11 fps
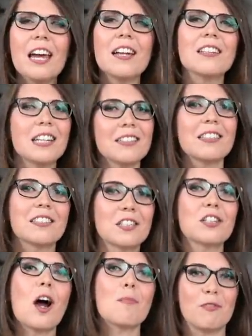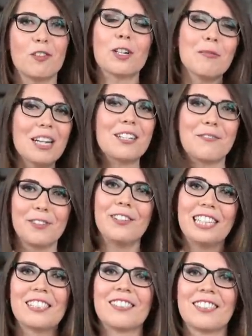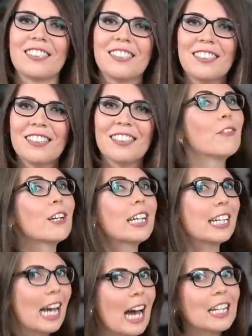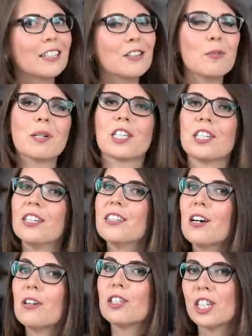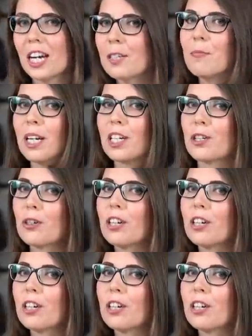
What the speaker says: and it did the job for quite a few years. If you get a new machine though, just make